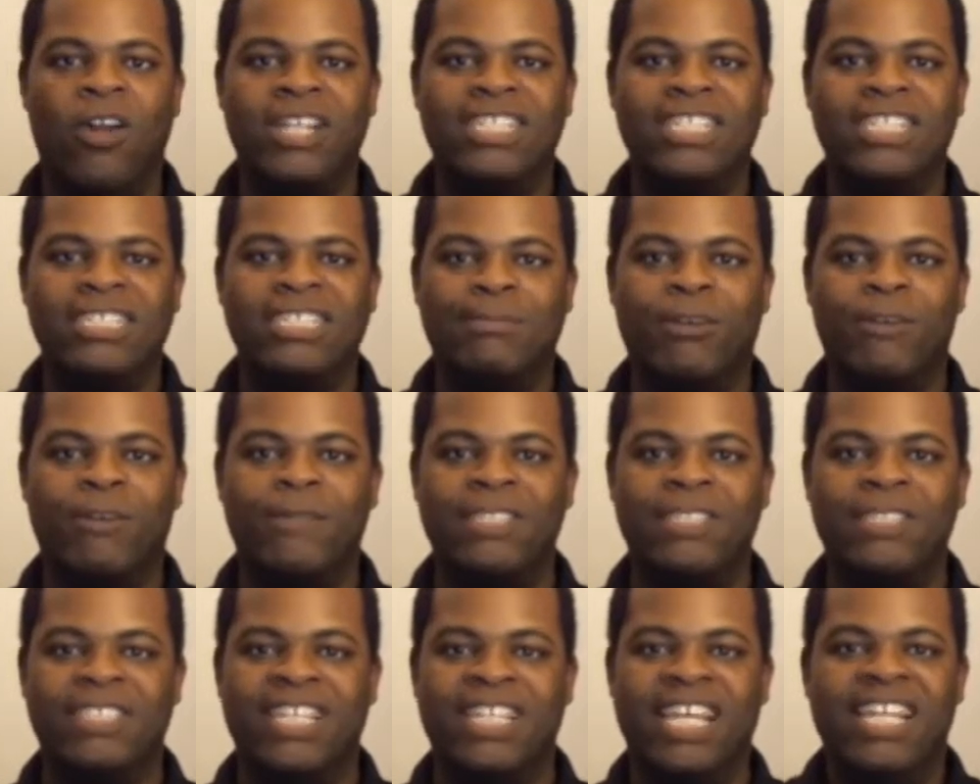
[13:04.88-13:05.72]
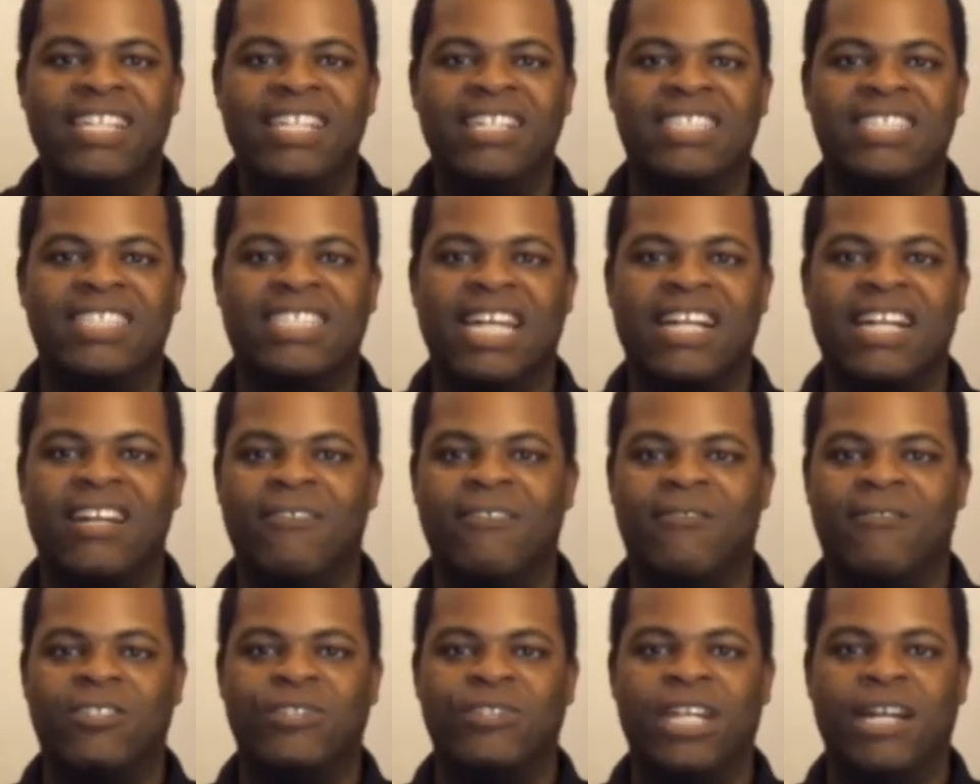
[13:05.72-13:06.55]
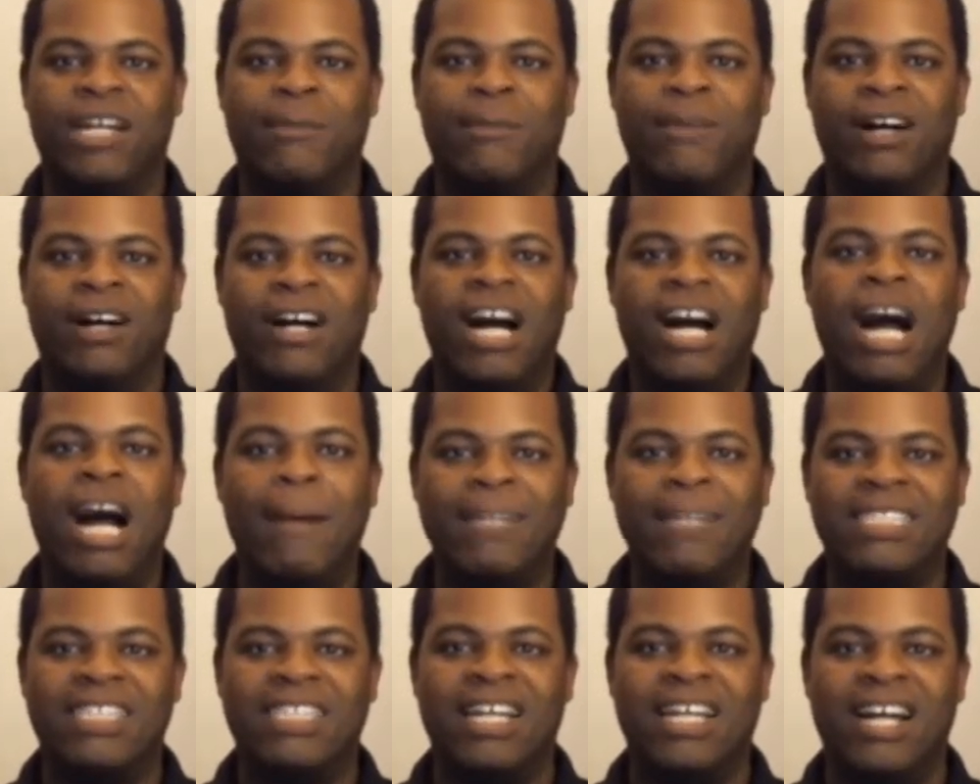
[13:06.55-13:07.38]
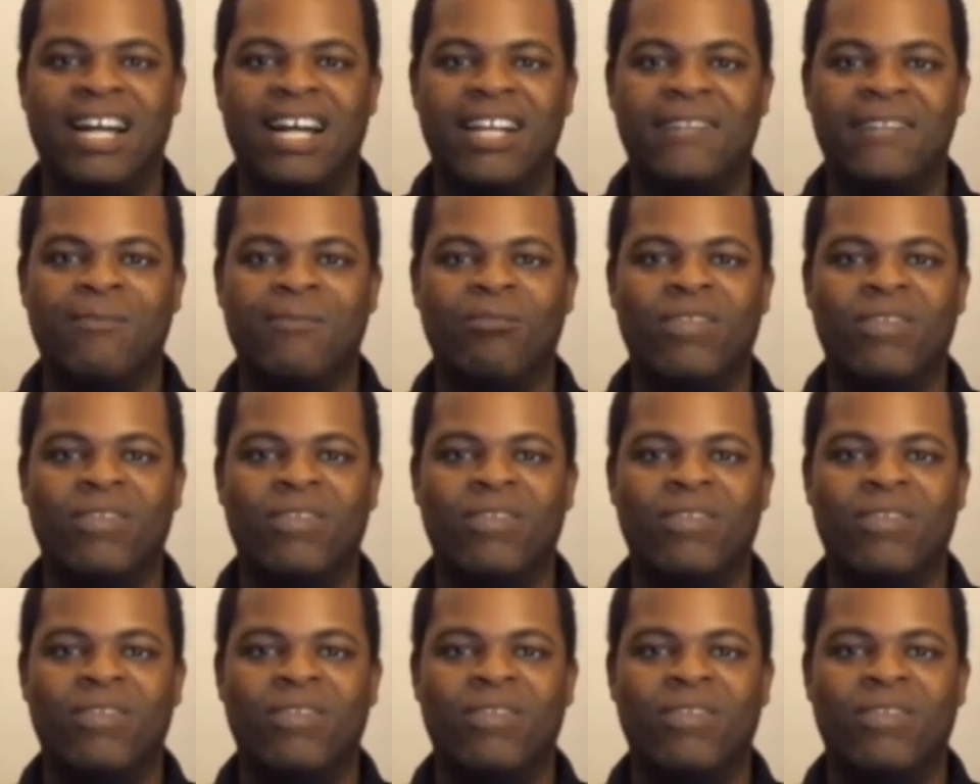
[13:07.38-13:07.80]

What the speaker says: of his purposes, it looks like a straight-up homicide.